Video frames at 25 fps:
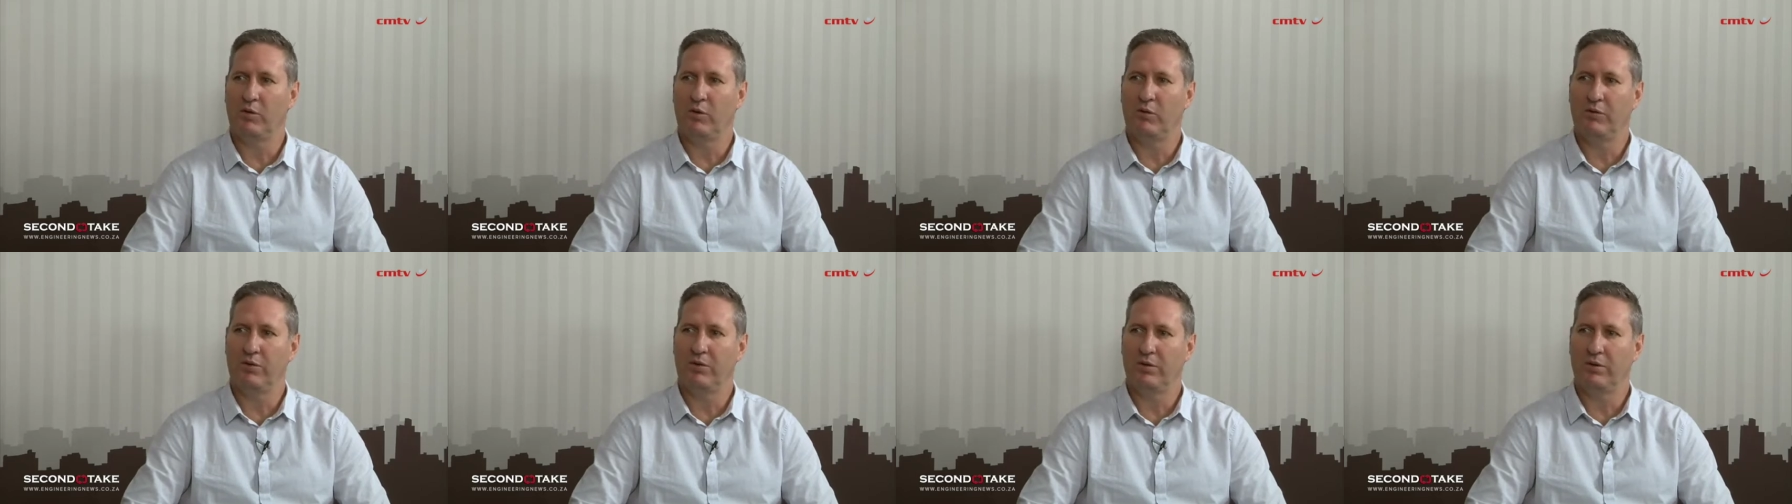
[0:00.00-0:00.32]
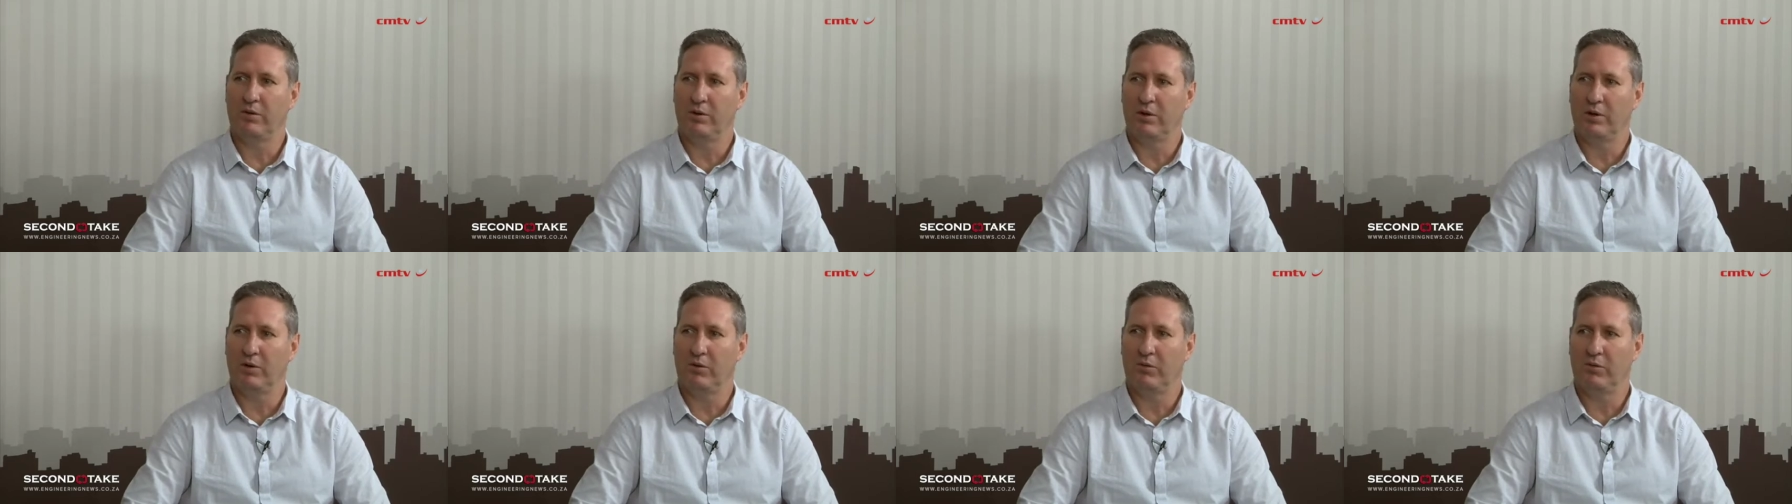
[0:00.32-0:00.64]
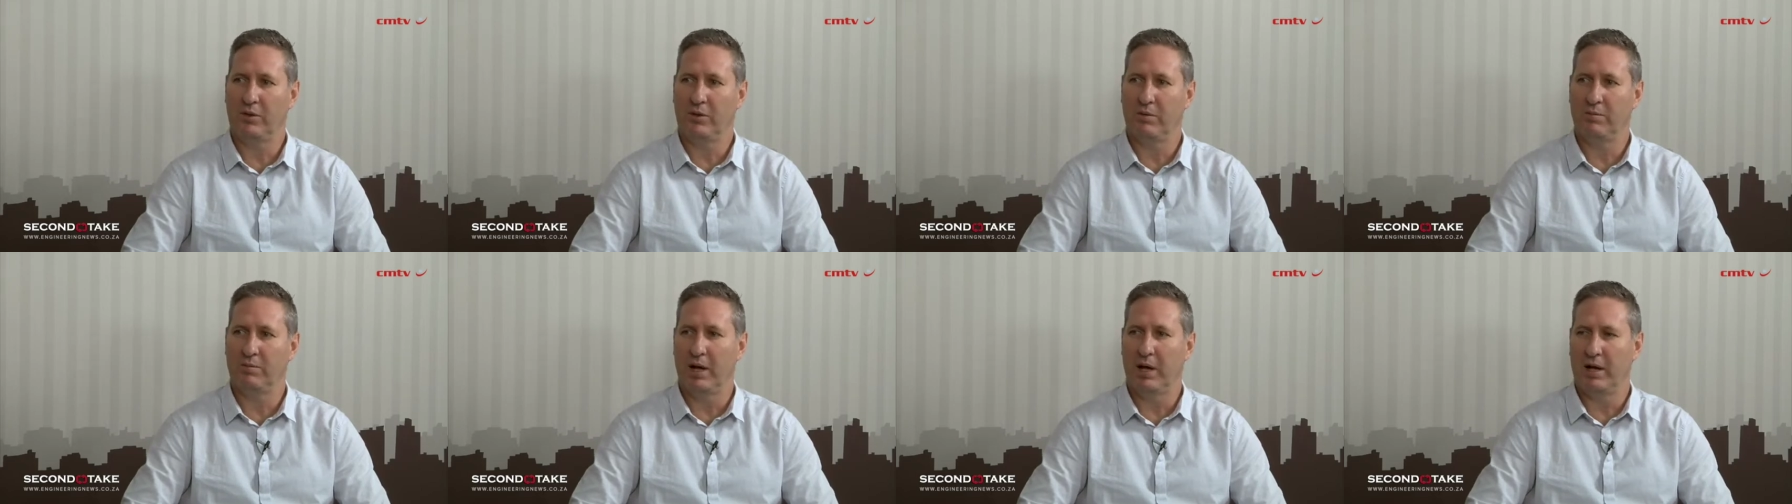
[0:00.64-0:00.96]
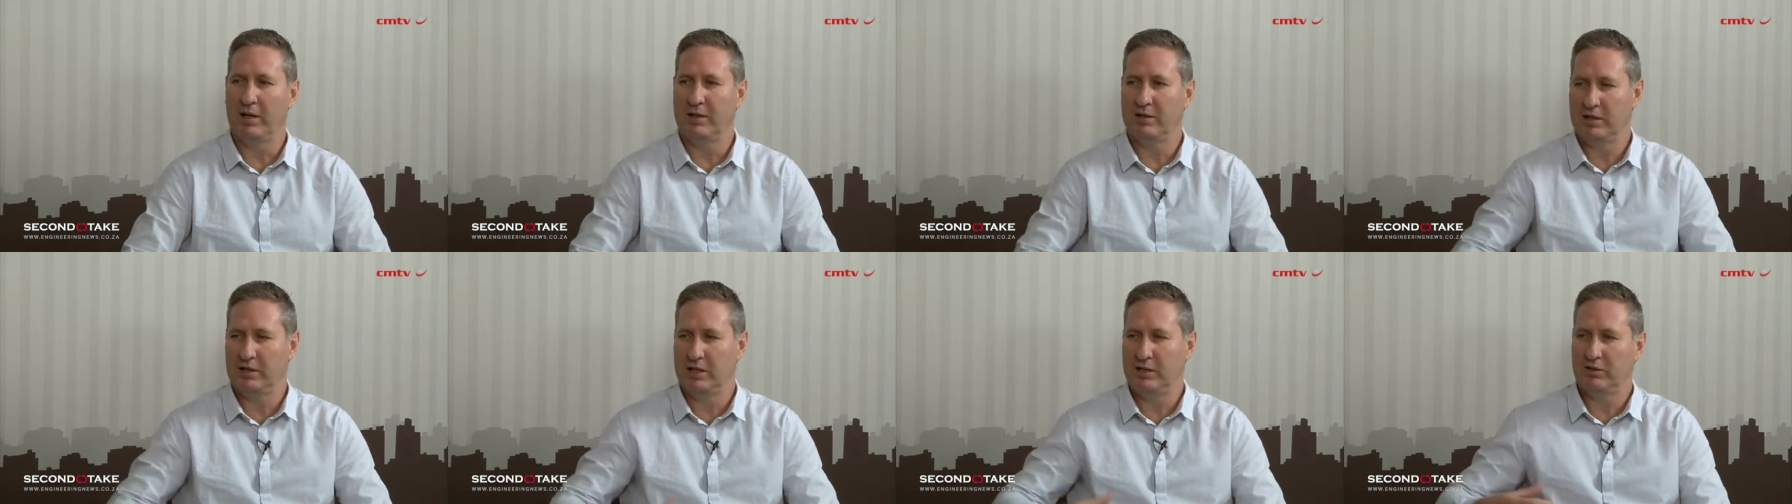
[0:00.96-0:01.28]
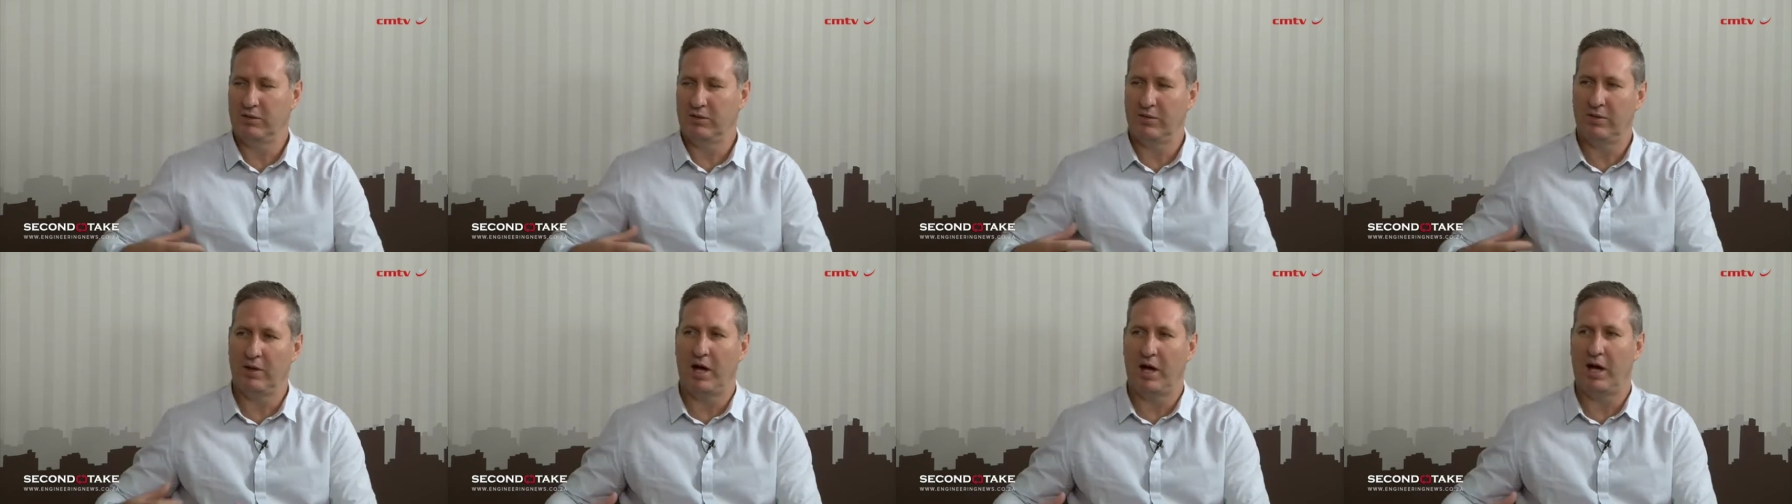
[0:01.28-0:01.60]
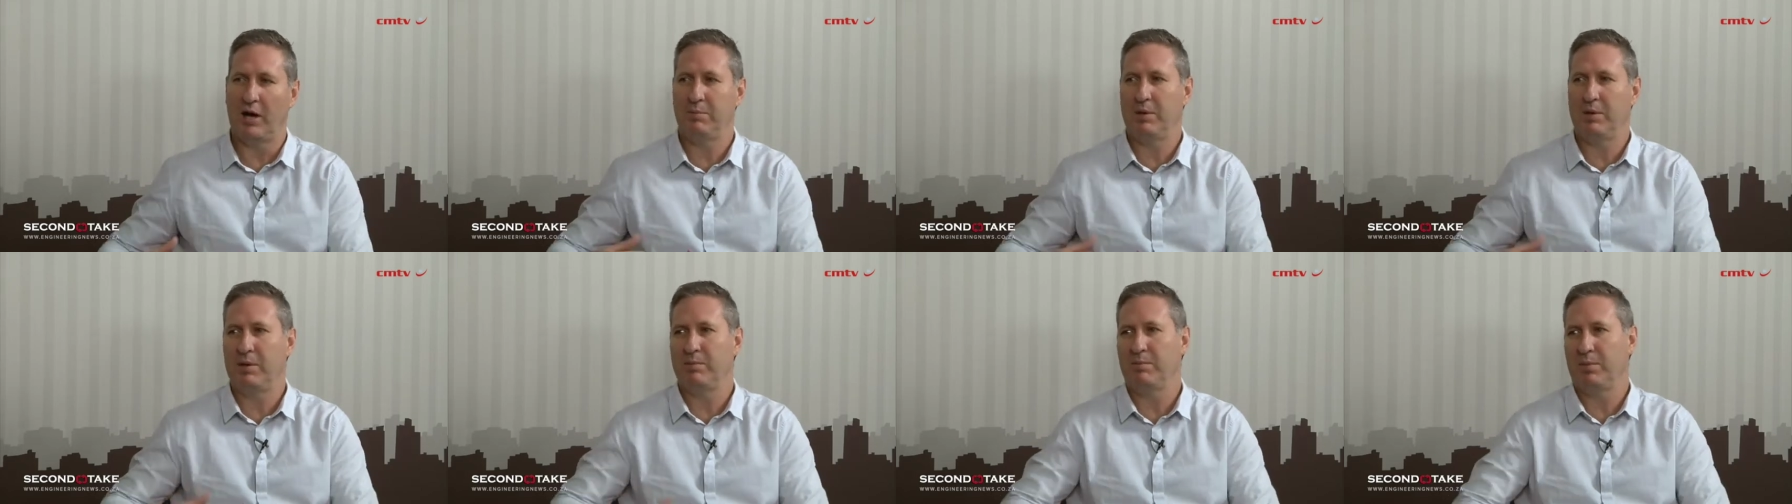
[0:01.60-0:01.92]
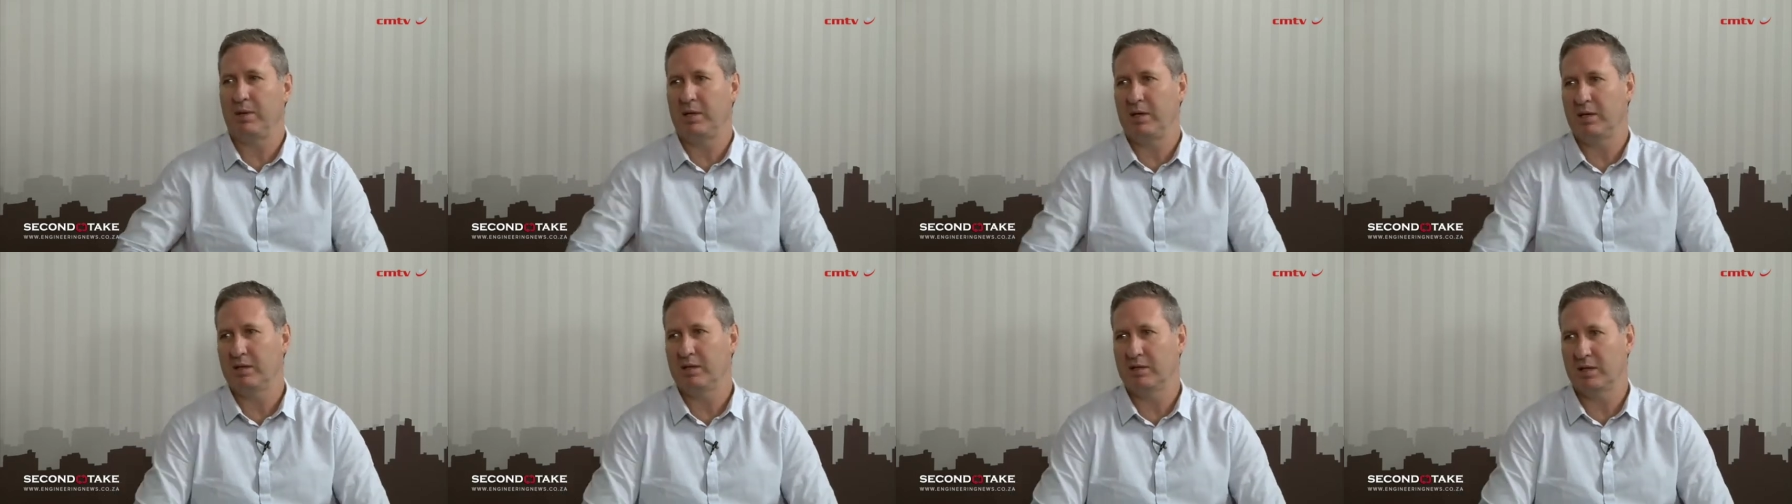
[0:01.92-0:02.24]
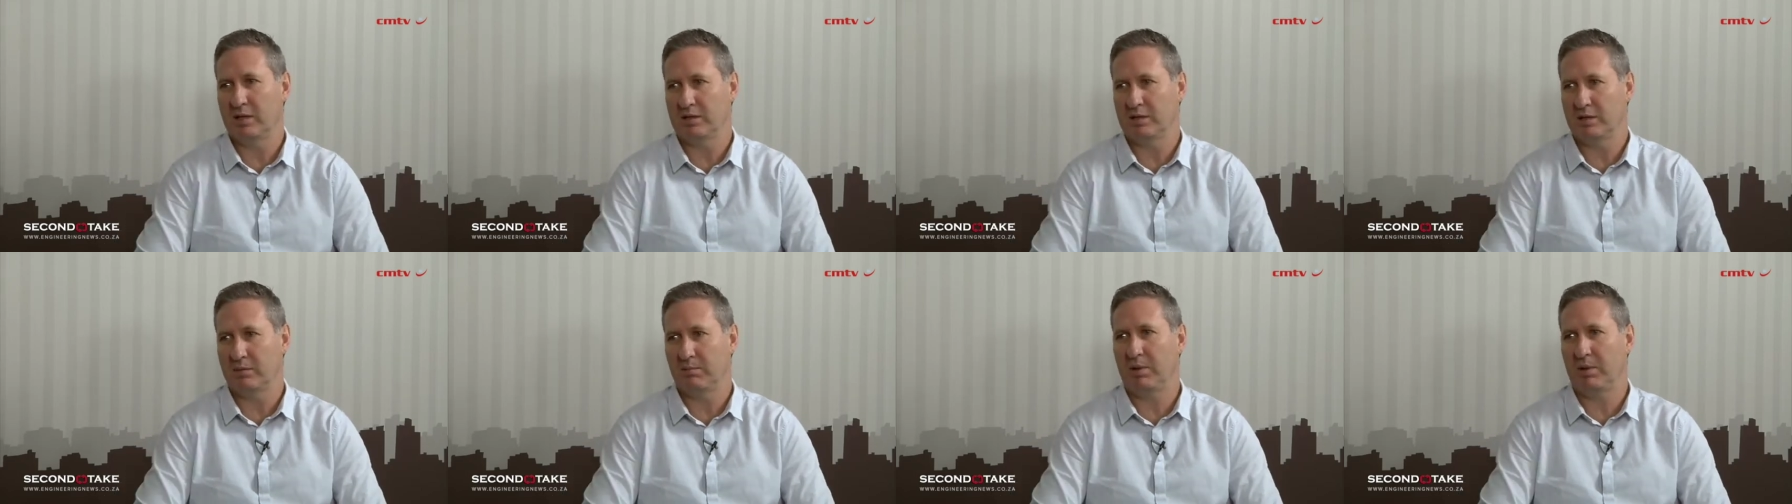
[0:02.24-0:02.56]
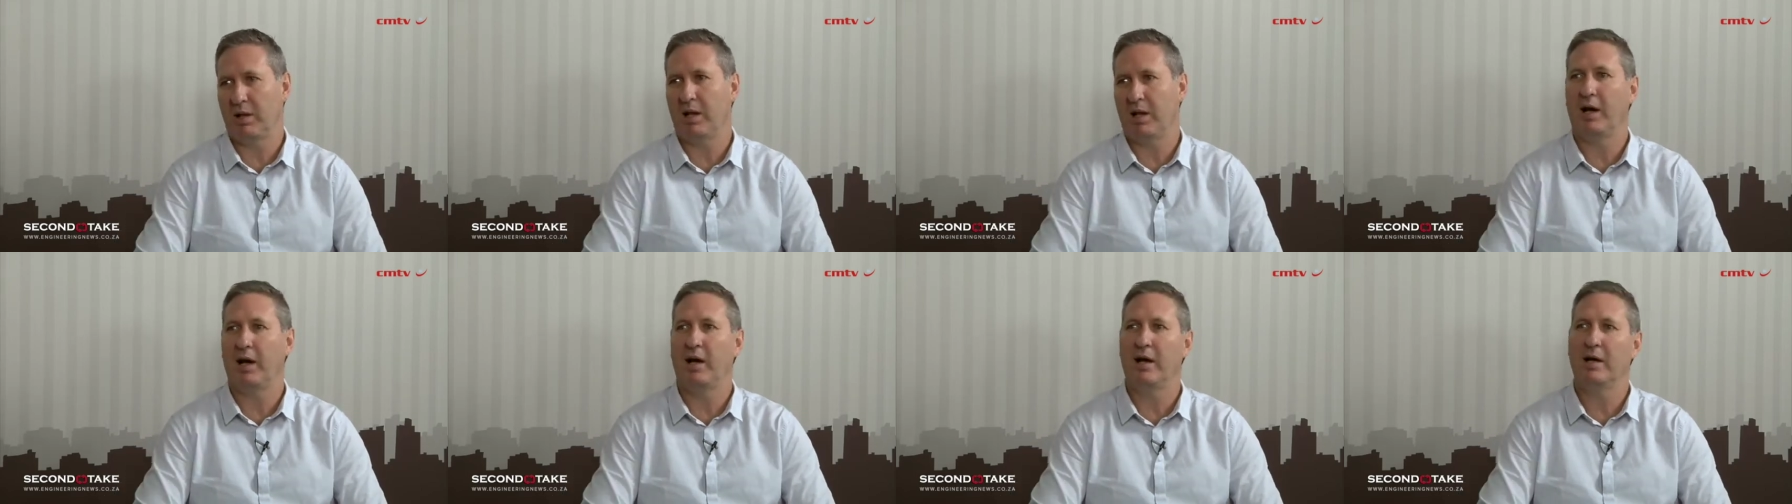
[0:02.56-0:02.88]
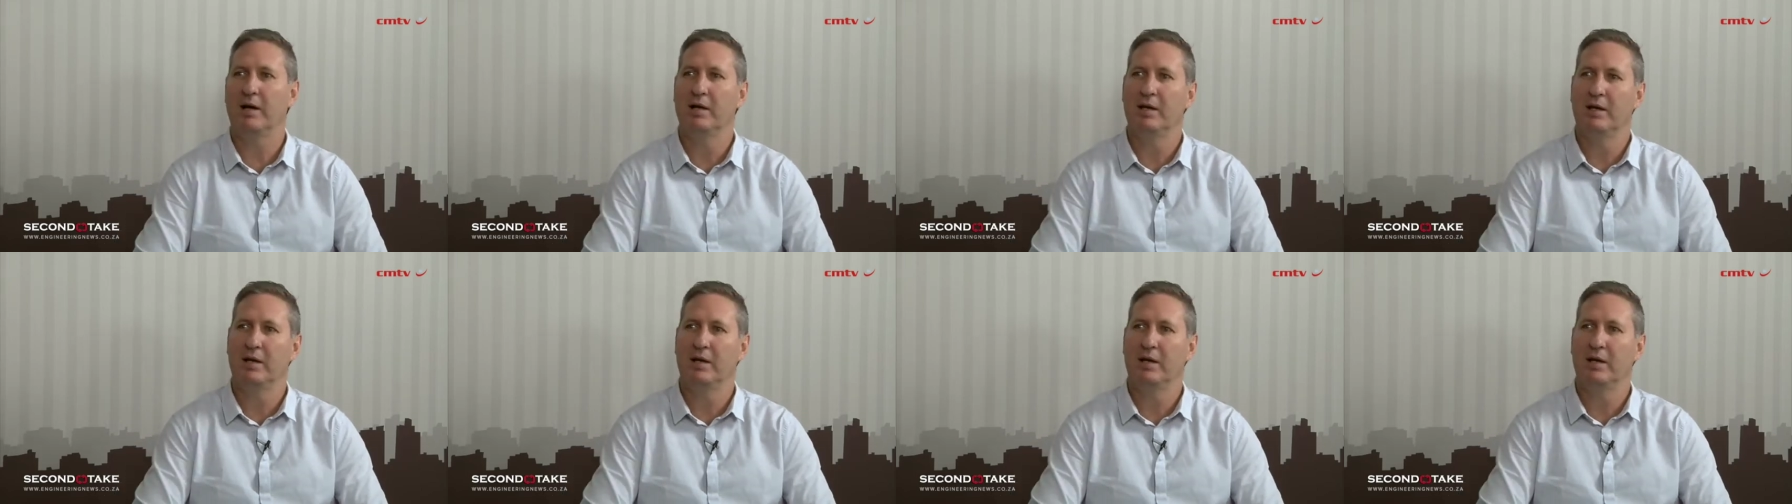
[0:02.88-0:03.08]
off the balance sheets of the IPPs that supply